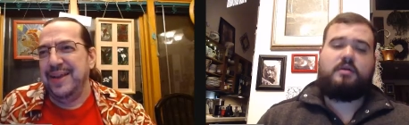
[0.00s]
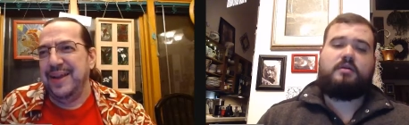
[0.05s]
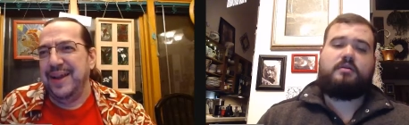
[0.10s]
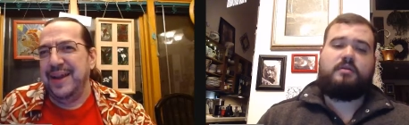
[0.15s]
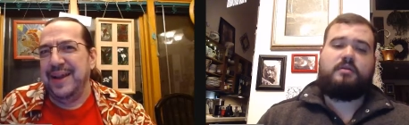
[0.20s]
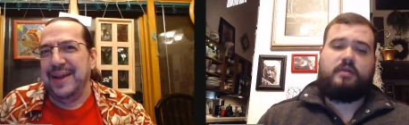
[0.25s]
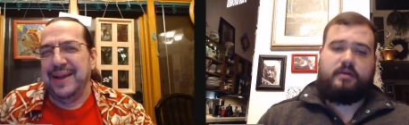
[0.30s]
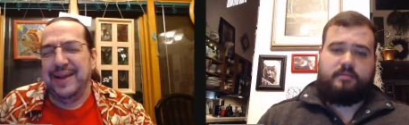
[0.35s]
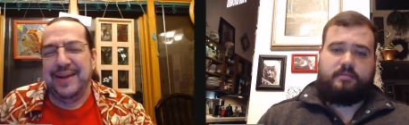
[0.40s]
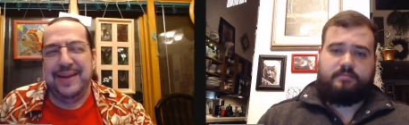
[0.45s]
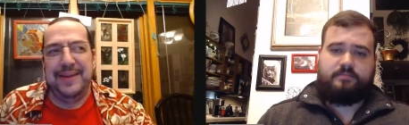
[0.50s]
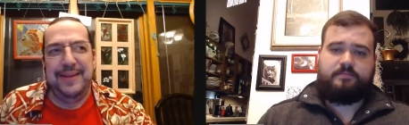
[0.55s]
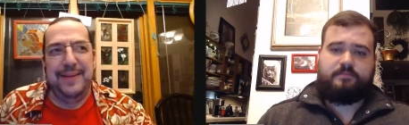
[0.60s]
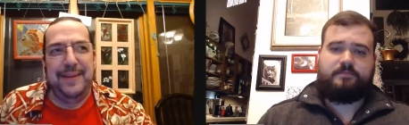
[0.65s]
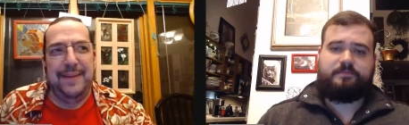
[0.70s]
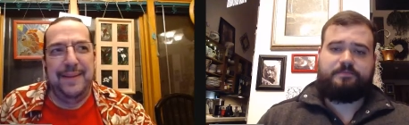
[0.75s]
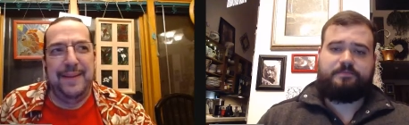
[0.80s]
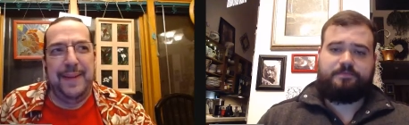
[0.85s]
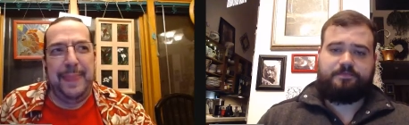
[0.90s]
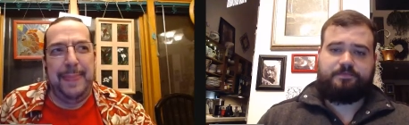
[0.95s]
Speaker 1: yeah. And,
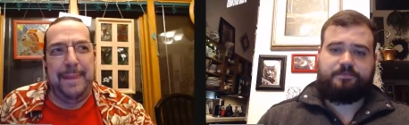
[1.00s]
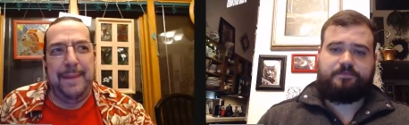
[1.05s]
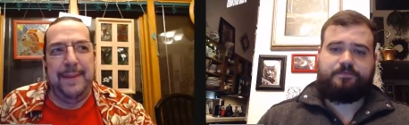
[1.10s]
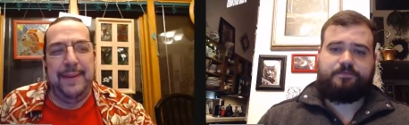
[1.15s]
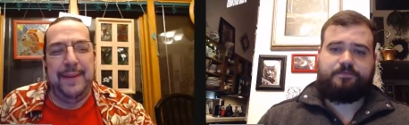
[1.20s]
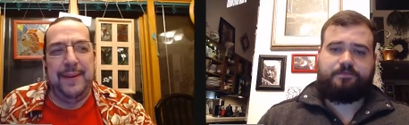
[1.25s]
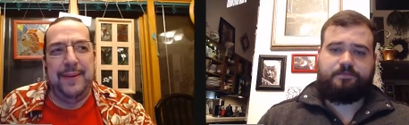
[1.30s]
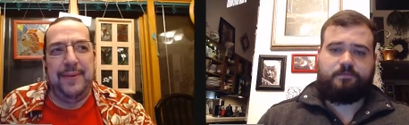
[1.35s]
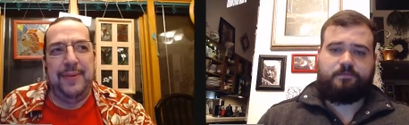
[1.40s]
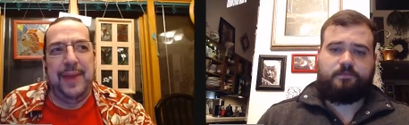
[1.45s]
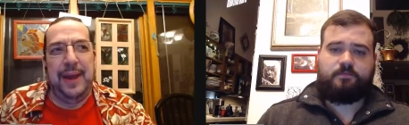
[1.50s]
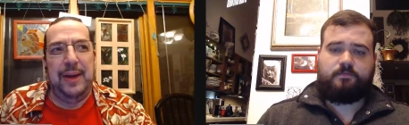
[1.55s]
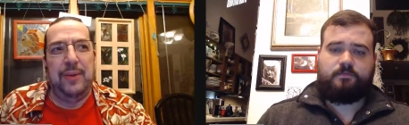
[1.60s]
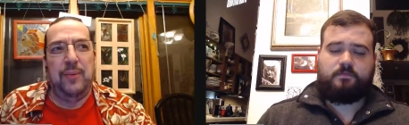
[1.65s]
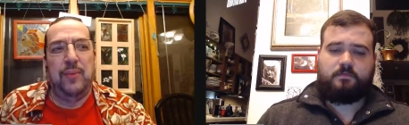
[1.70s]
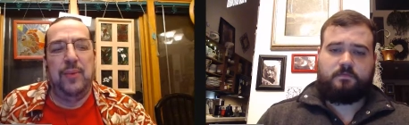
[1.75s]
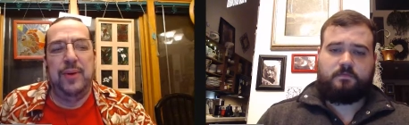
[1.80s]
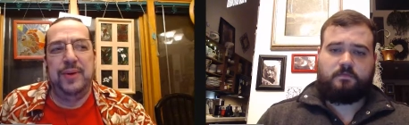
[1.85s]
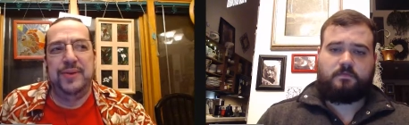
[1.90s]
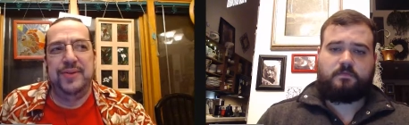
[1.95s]
you know,
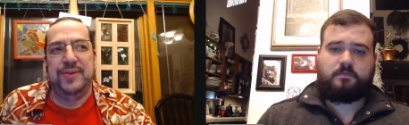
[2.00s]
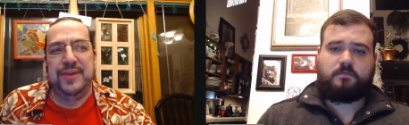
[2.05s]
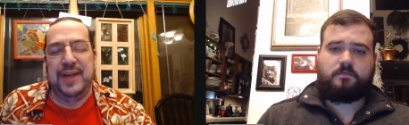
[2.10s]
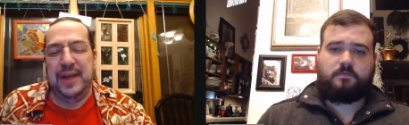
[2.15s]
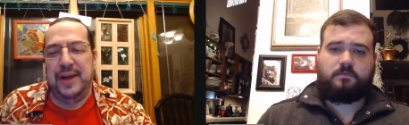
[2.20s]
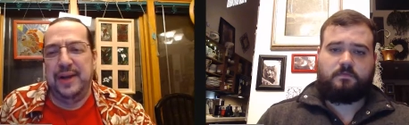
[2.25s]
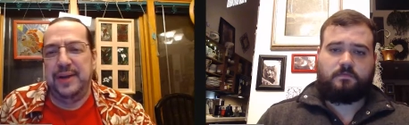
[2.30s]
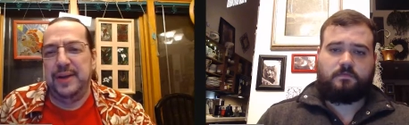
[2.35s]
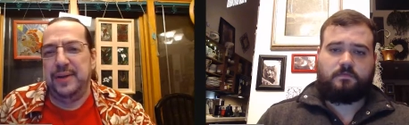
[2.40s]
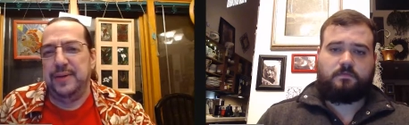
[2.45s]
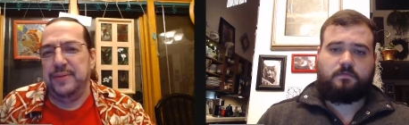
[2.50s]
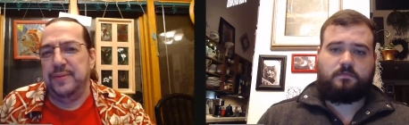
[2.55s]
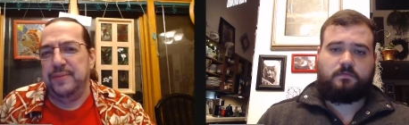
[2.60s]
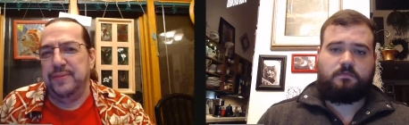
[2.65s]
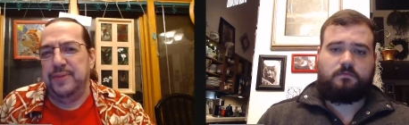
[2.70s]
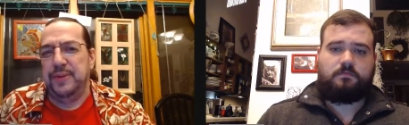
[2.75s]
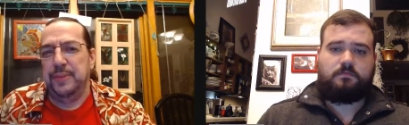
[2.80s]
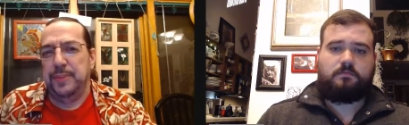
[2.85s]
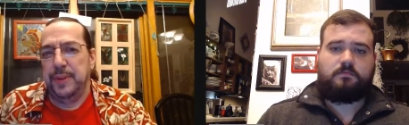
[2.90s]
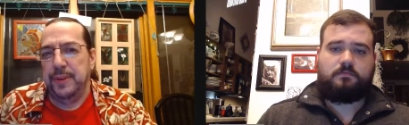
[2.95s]
that was kind
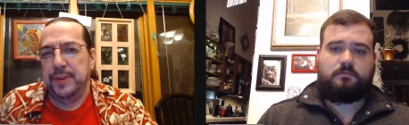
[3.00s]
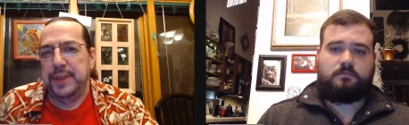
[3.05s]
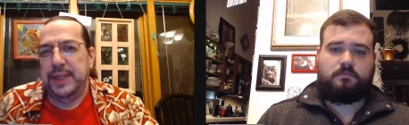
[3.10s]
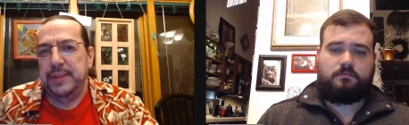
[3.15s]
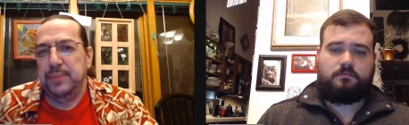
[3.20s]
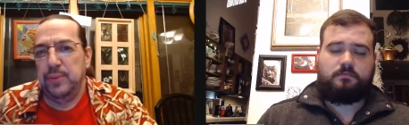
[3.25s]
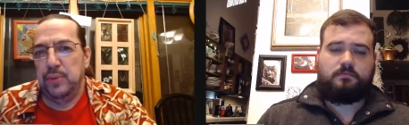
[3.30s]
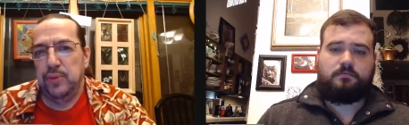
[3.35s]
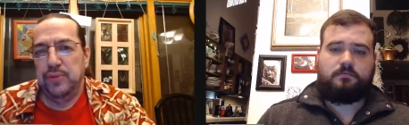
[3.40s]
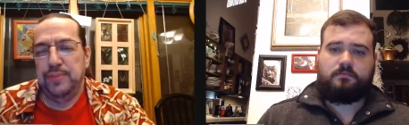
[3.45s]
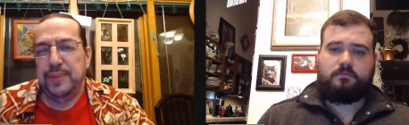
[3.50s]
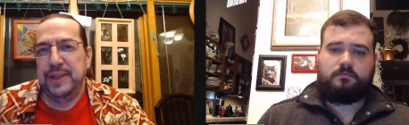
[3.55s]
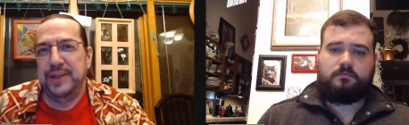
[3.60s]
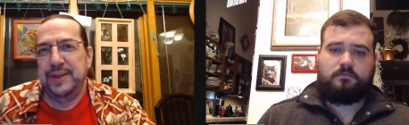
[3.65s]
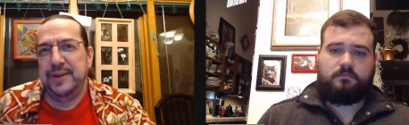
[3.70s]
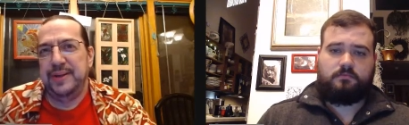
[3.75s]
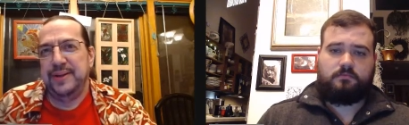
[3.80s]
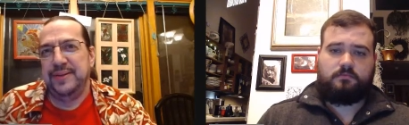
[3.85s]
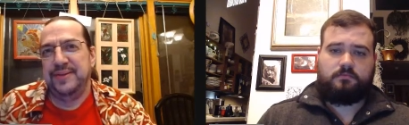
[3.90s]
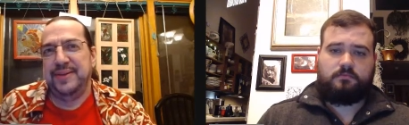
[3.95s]
of the Bernie
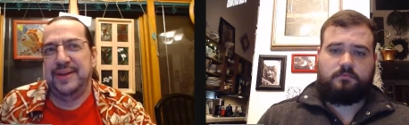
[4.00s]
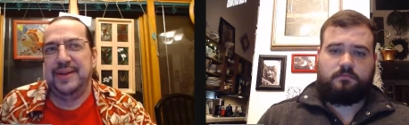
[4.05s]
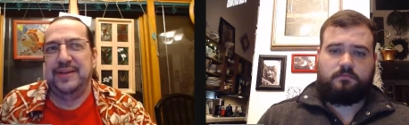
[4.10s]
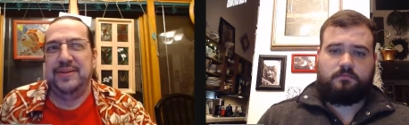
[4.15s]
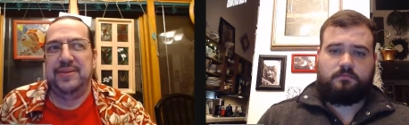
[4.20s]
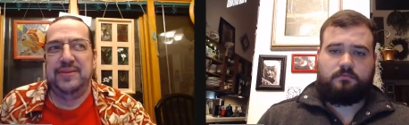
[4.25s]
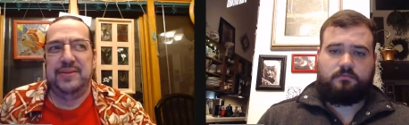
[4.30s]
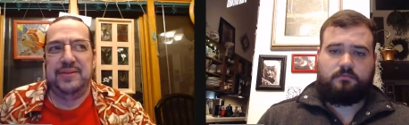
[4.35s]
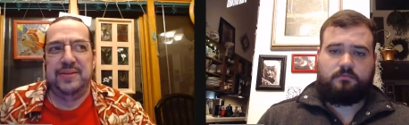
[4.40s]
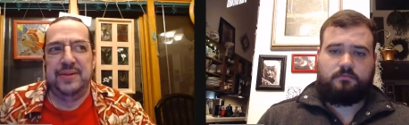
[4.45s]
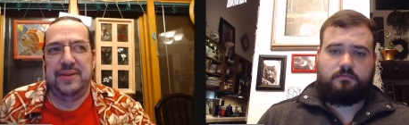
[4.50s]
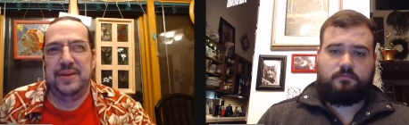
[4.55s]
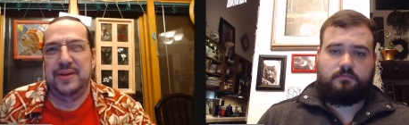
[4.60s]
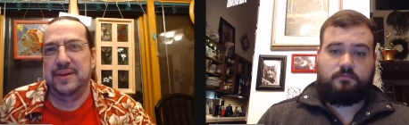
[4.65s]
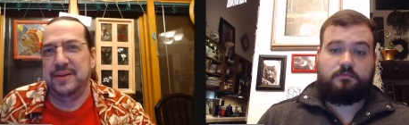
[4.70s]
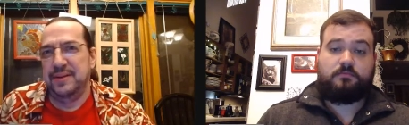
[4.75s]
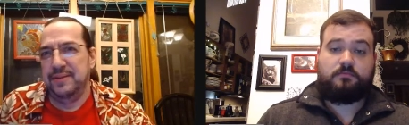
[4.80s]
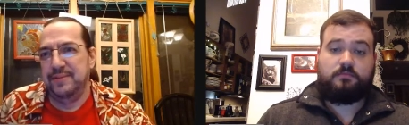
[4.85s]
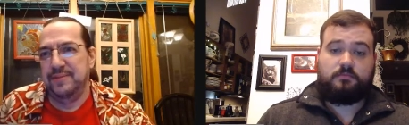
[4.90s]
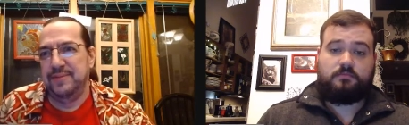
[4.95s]
movement in a sense
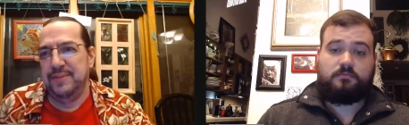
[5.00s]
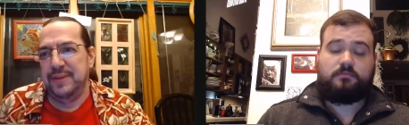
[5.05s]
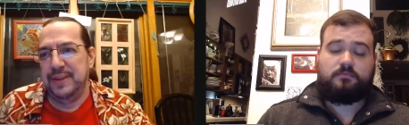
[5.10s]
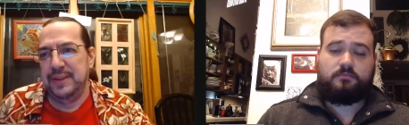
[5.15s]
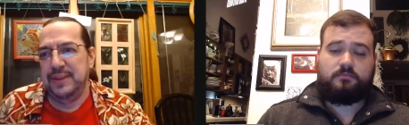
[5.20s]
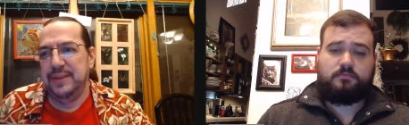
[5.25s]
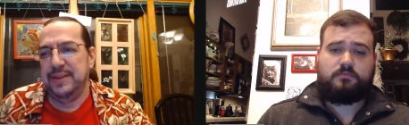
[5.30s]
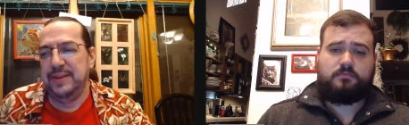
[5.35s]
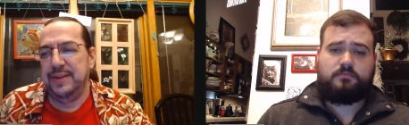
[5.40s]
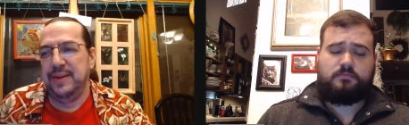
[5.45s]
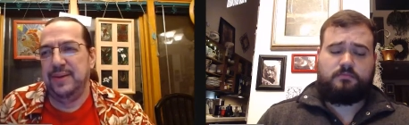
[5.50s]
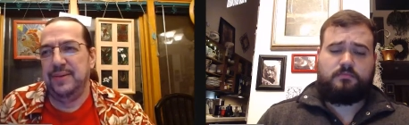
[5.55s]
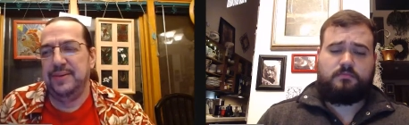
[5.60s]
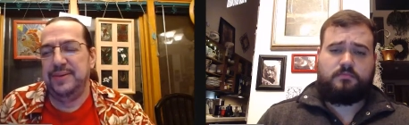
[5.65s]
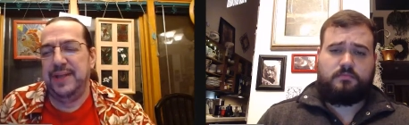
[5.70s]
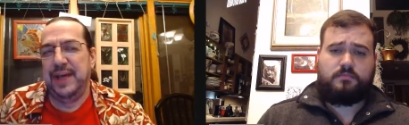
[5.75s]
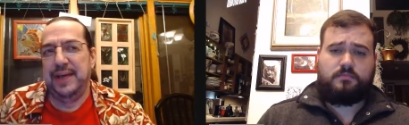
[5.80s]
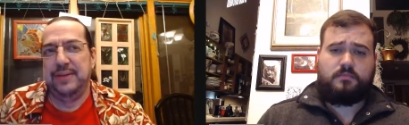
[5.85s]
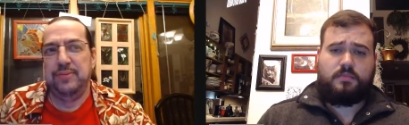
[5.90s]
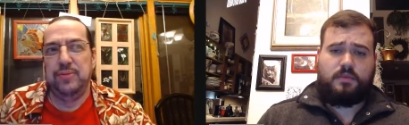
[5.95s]
of, you know,
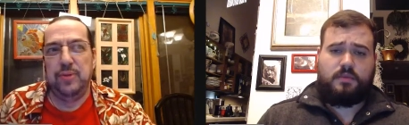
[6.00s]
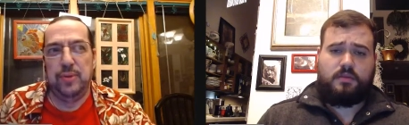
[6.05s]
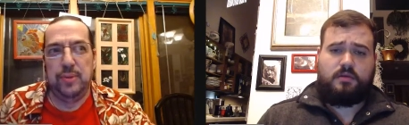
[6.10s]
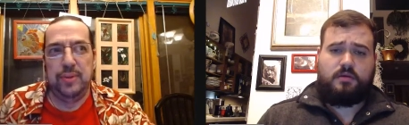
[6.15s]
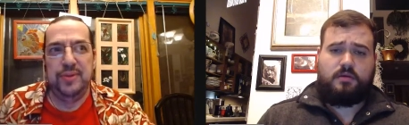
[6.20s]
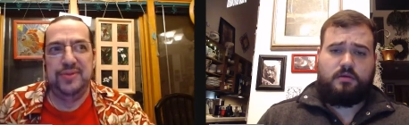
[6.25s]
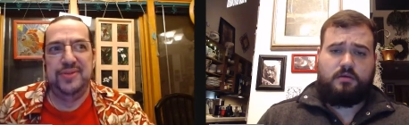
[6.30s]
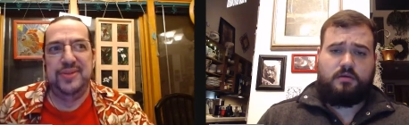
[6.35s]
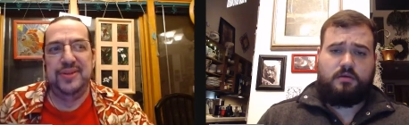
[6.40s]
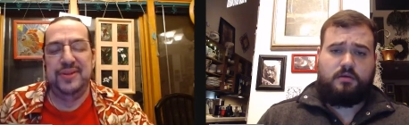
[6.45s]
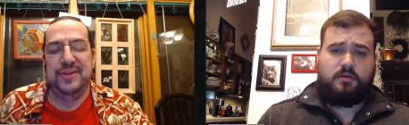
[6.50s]
and that of course